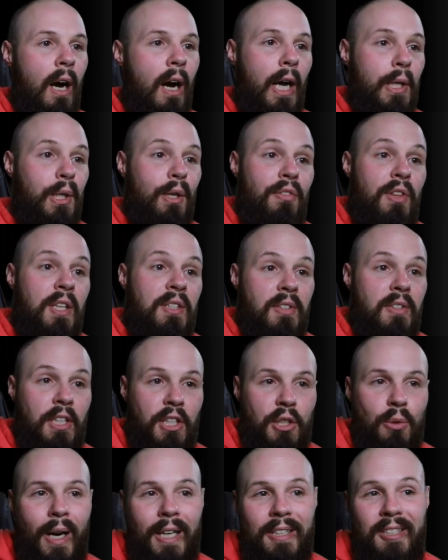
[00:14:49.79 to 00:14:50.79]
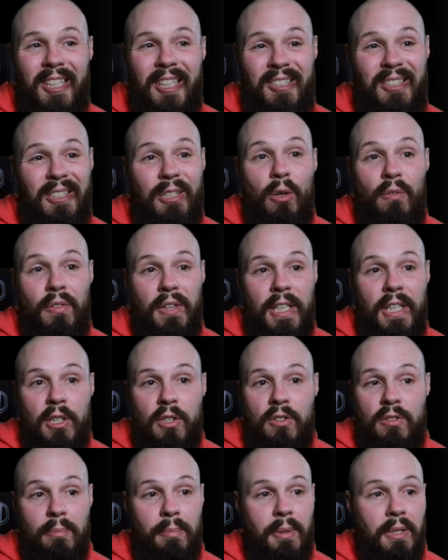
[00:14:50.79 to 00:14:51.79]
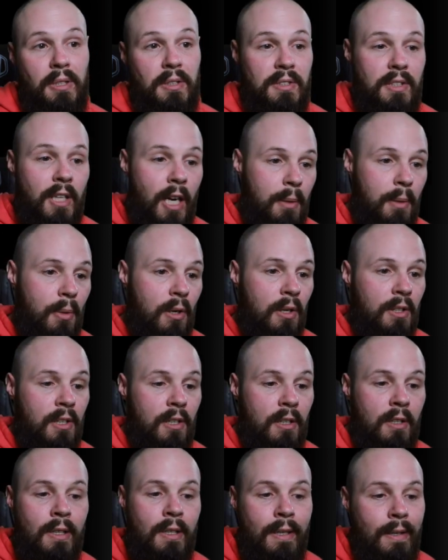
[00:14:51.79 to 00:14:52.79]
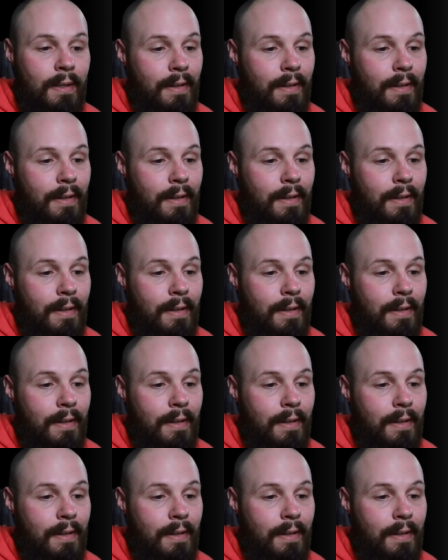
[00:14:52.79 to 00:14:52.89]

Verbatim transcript: You have things like UI testing over the years from Peter Steinberger,